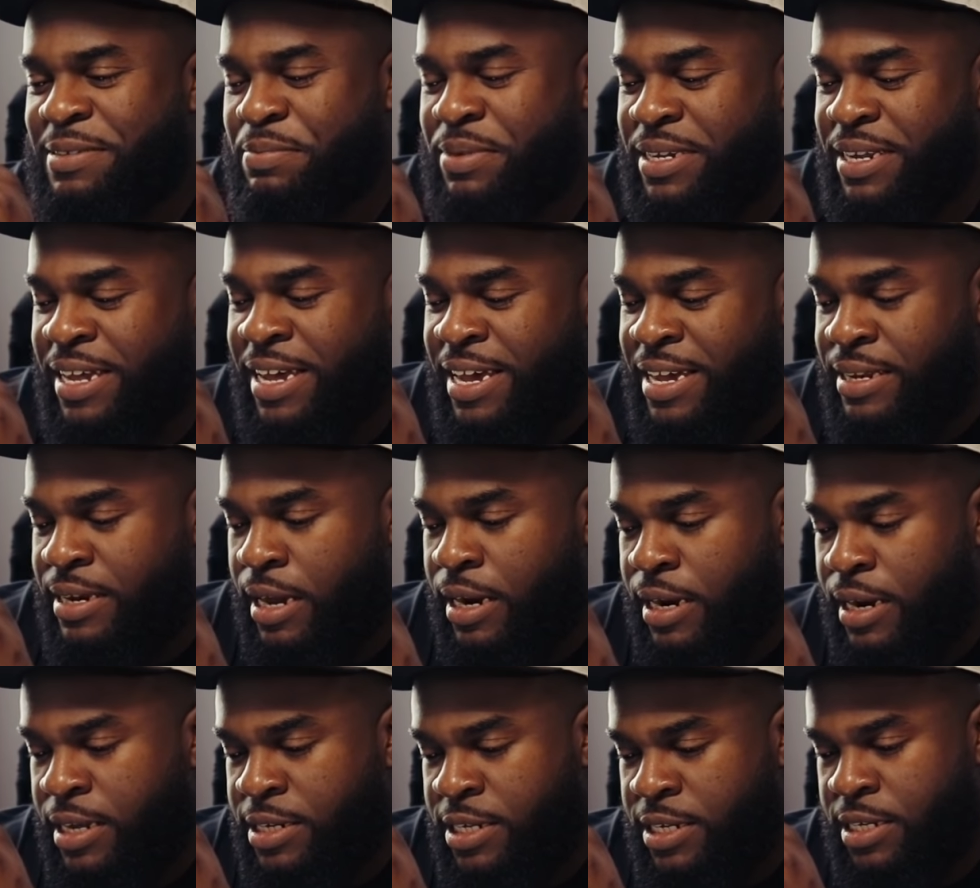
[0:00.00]
But
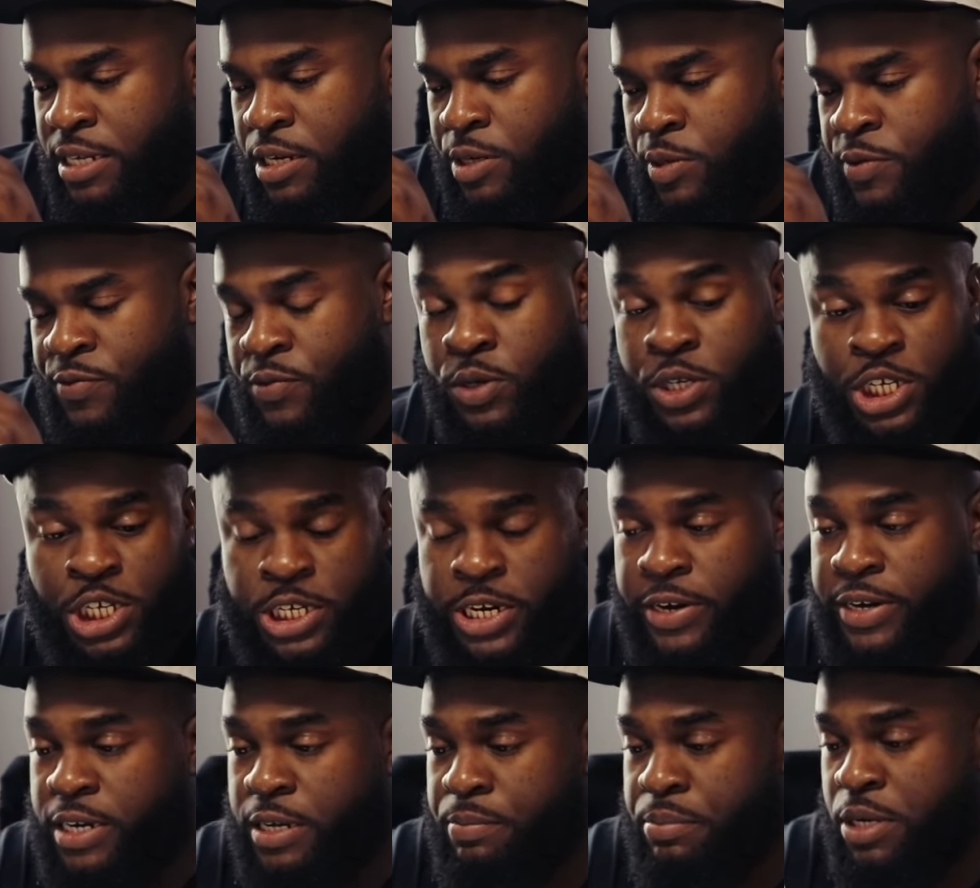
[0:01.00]
nonetheless, she said it was for a
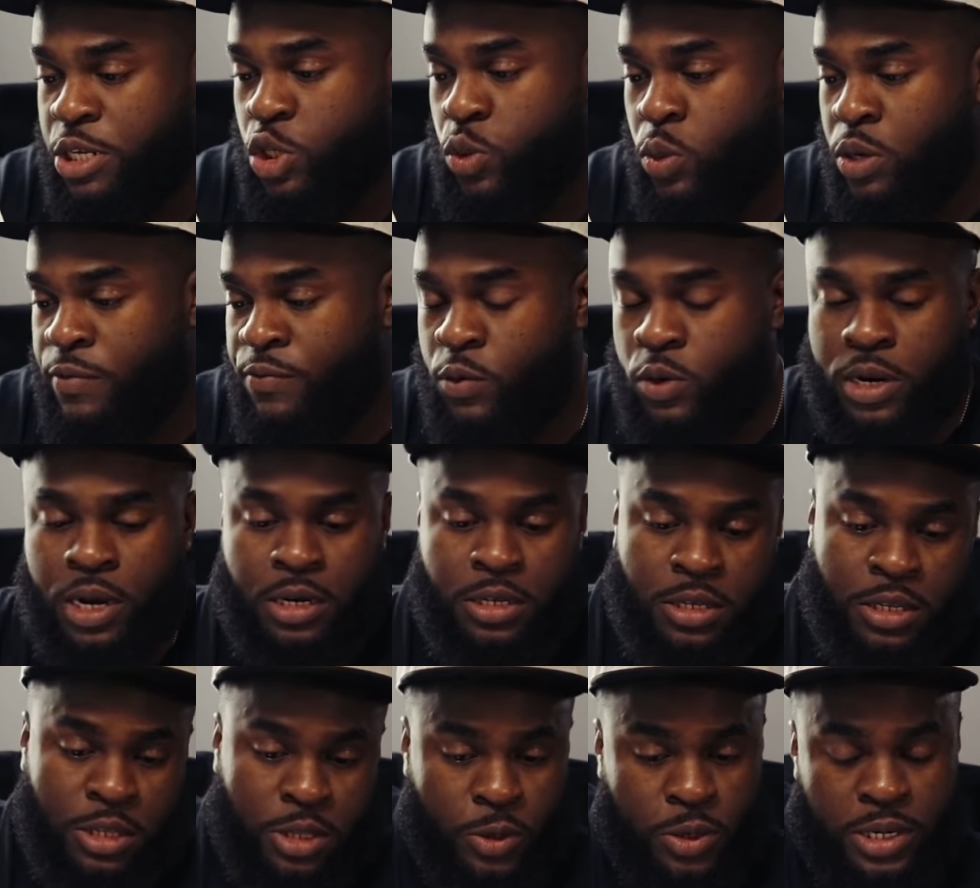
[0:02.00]
charity, but
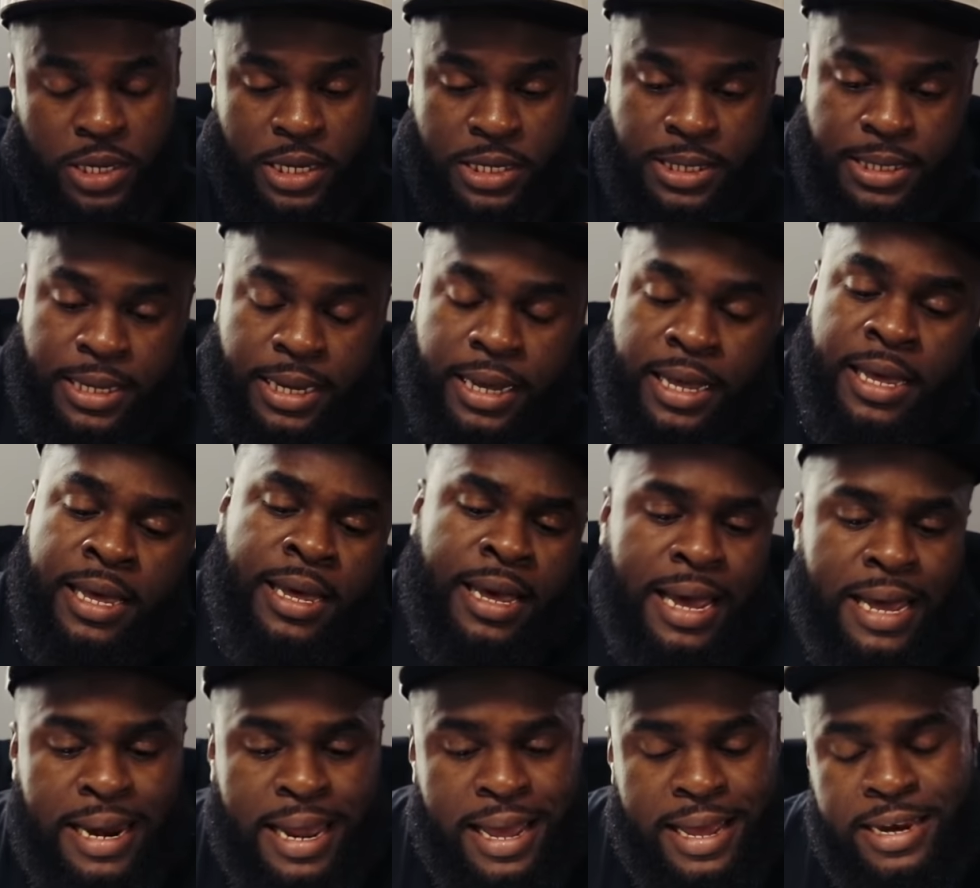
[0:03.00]
$24.38.
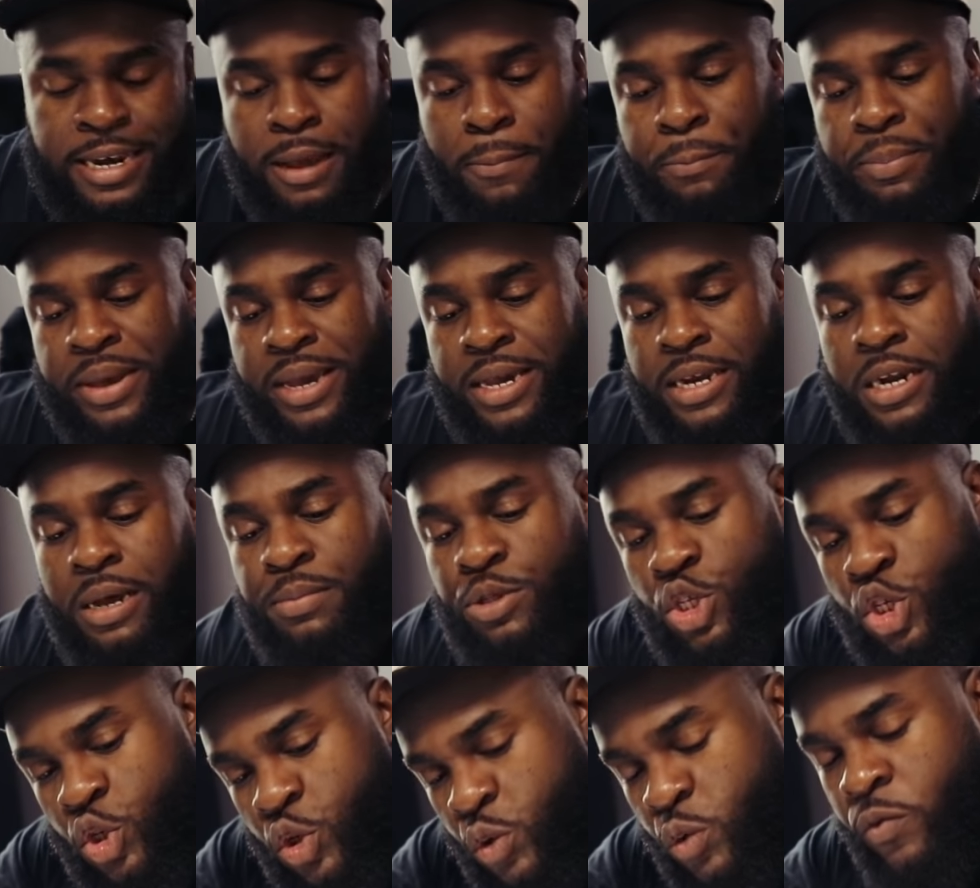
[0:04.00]
And I end up picking up
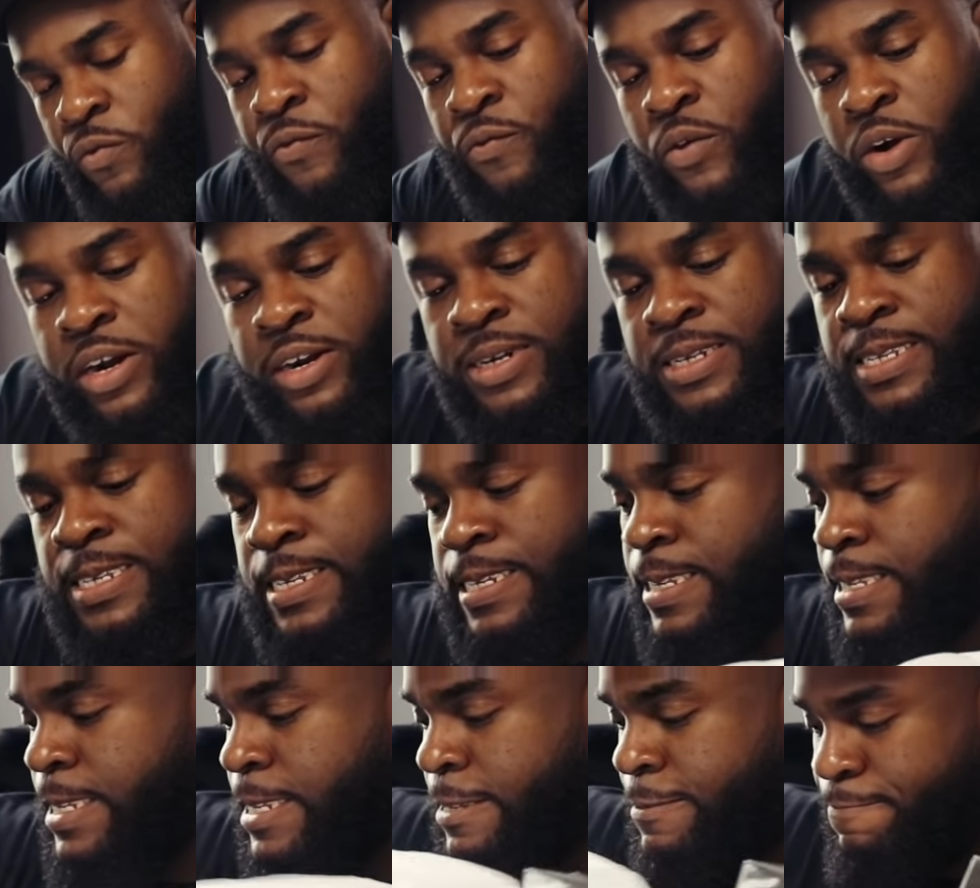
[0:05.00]
two
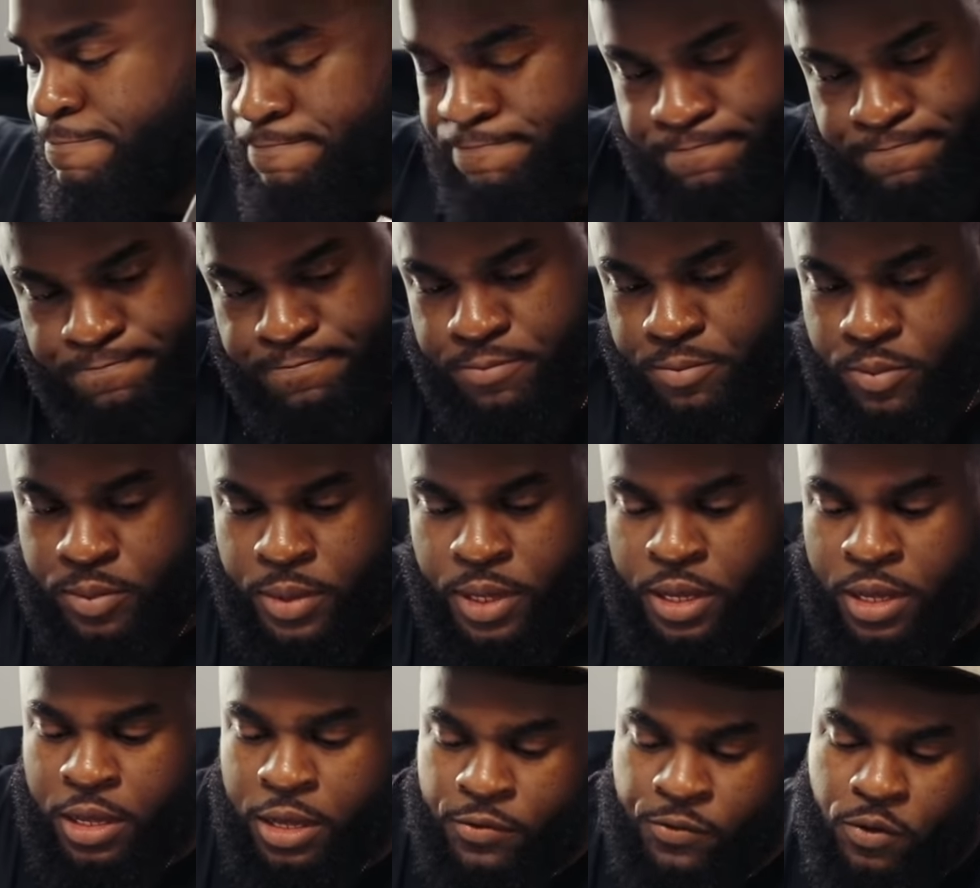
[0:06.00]
fragrances
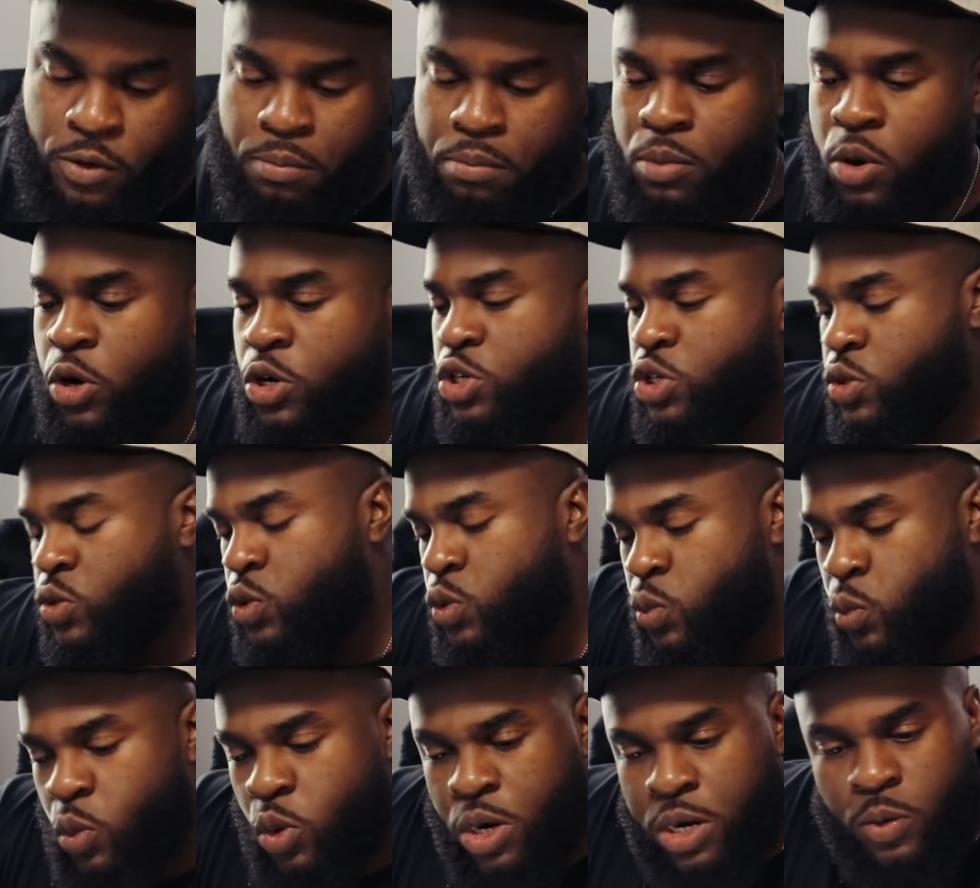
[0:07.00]
from Marshalls.
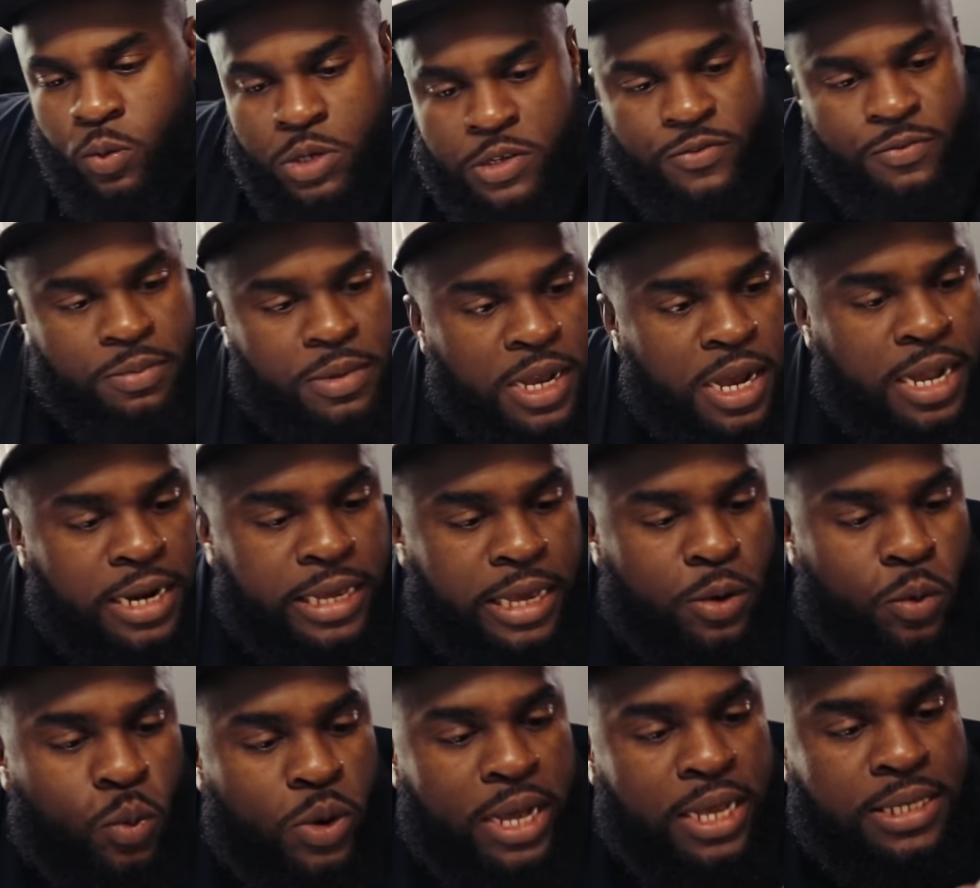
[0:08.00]
One was from
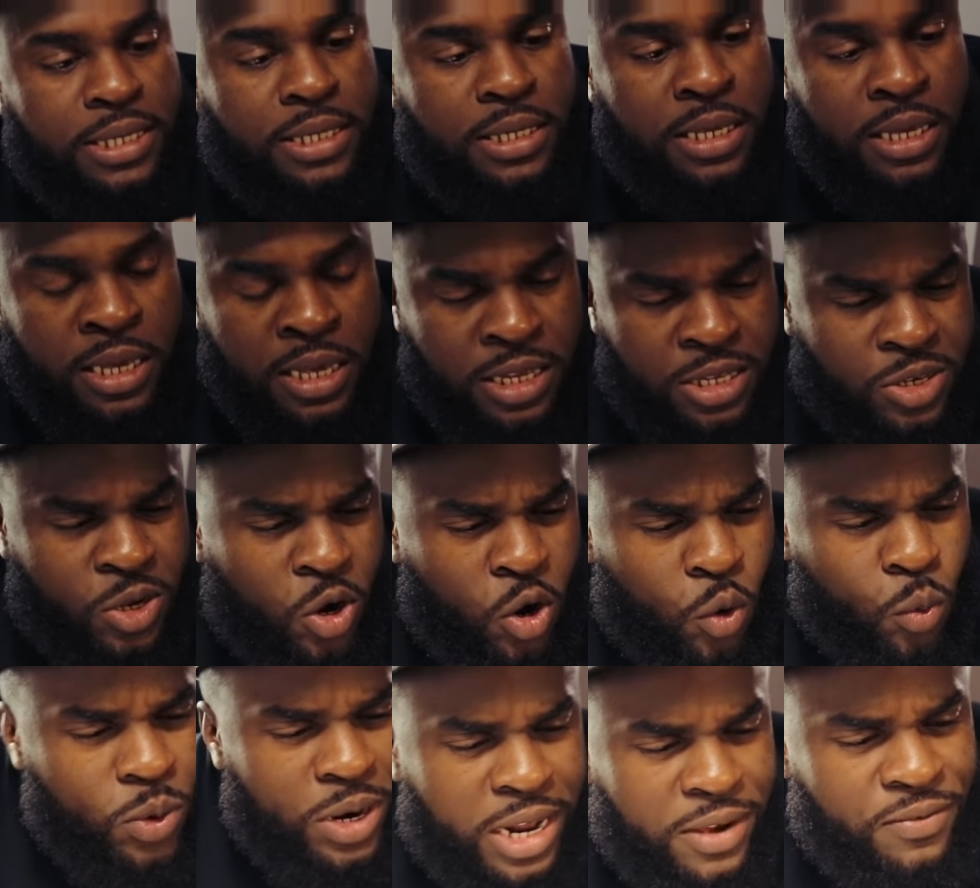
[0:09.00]
Kanye West. It's
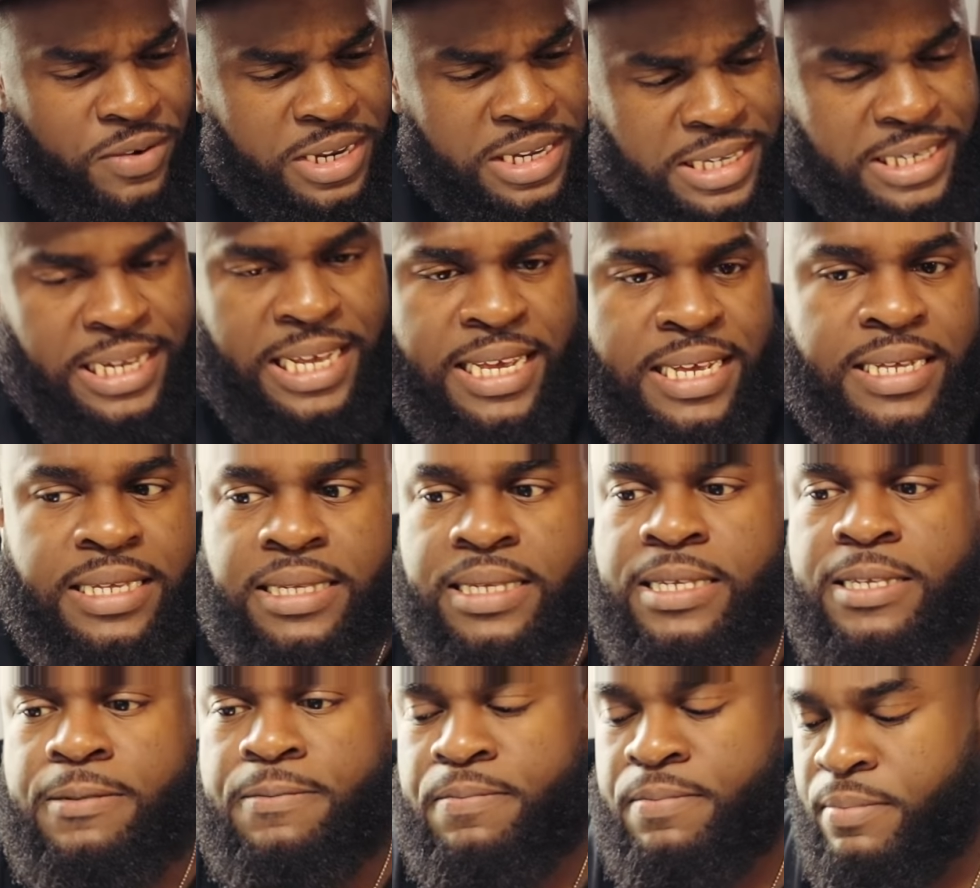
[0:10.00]
called Whatever It
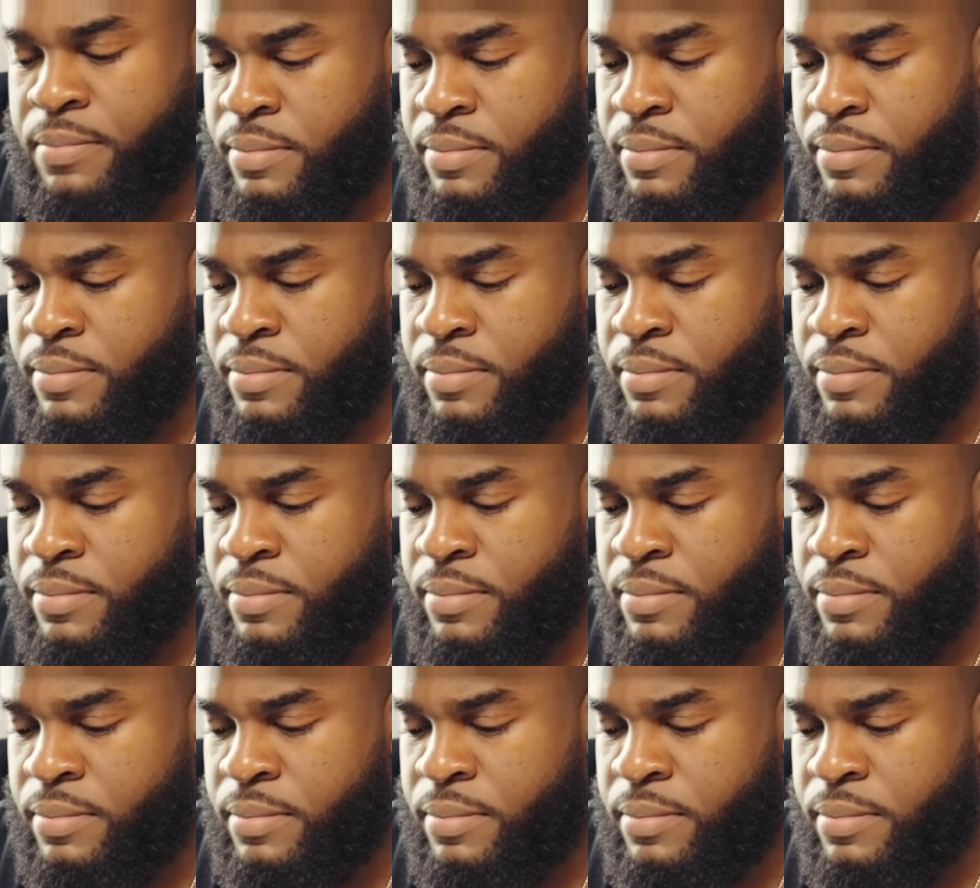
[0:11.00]
Takes.